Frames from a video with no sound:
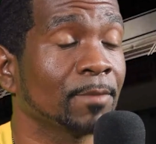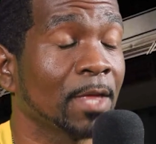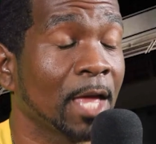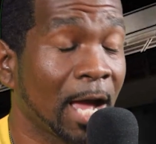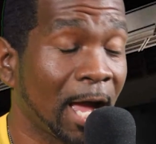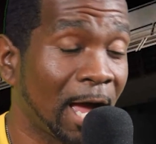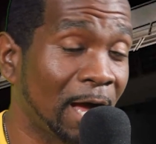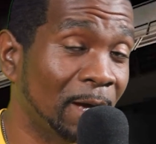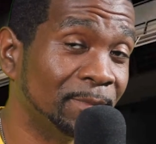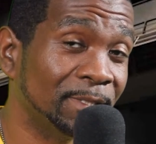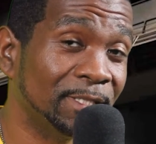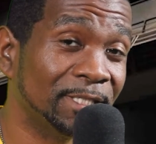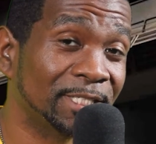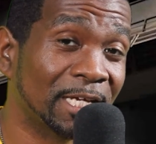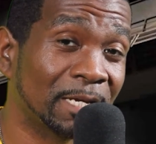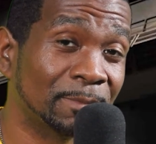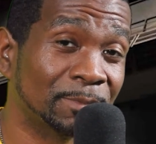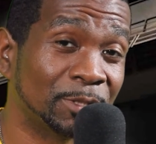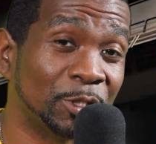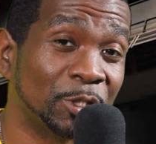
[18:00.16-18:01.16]
How many
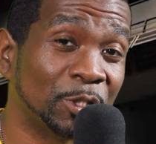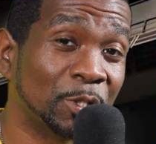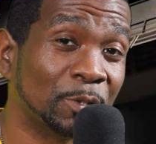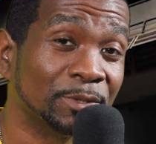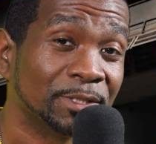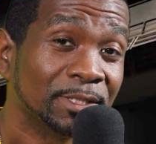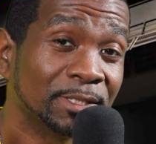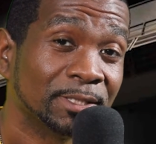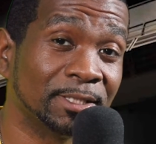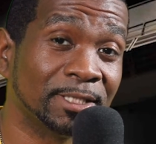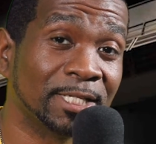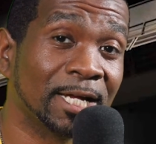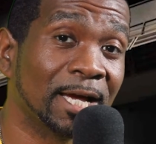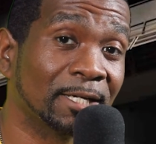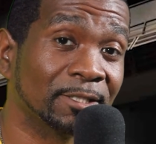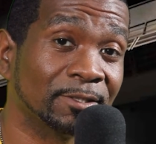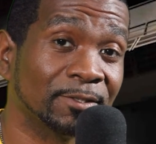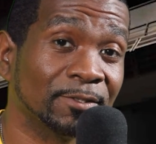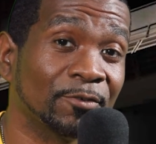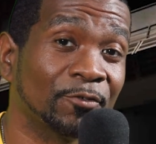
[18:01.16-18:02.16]
times do you go to the
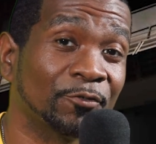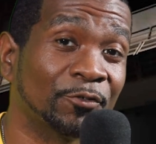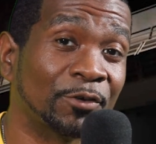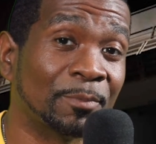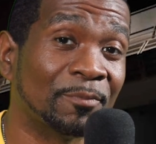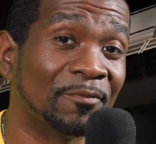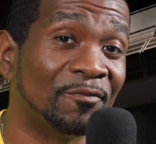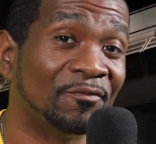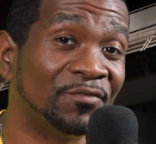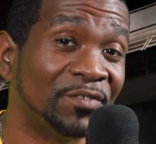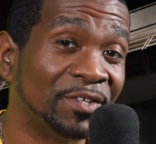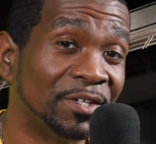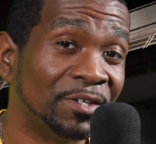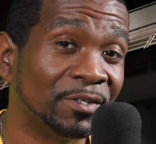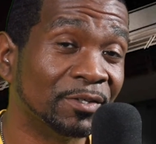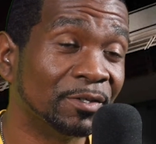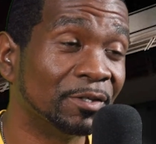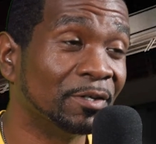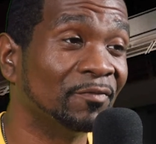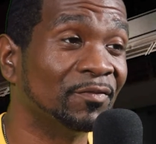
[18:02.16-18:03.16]
doctor from fear
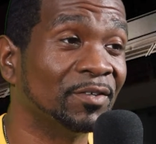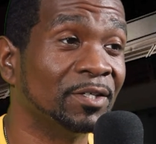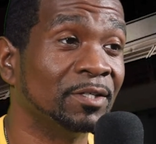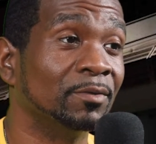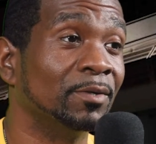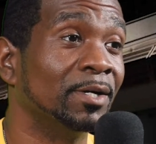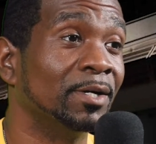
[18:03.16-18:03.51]
of ill